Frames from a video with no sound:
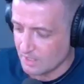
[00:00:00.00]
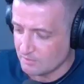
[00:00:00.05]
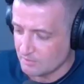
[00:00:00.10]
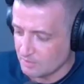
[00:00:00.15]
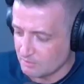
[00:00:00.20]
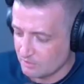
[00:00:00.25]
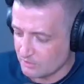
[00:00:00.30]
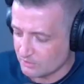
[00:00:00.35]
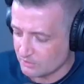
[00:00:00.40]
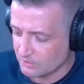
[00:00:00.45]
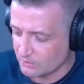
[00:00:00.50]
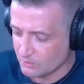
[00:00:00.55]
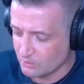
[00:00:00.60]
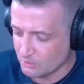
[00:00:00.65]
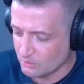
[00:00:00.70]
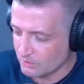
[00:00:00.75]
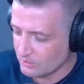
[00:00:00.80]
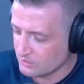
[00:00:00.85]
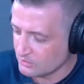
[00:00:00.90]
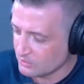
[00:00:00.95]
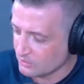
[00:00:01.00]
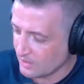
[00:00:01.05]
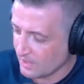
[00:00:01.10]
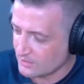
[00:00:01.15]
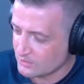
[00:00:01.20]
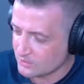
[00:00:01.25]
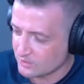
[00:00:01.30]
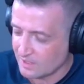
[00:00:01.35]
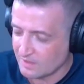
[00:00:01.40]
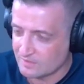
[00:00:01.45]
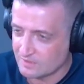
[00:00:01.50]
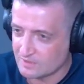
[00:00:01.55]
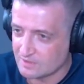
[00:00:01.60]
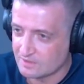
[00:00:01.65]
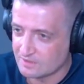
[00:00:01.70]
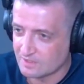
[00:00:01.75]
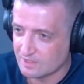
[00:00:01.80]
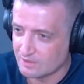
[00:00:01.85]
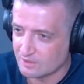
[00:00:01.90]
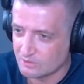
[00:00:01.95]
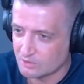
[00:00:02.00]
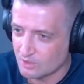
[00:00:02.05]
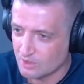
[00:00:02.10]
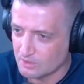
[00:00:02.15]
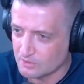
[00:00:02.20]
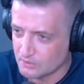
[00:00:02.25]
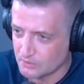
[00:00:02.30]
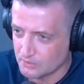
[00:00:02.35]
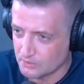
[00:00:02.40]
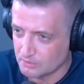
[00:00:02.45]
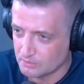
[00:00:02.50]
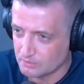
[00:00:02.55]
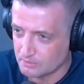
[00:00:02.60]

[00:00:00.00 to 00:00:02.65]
mean, but who do you actually have to sit down and talk to?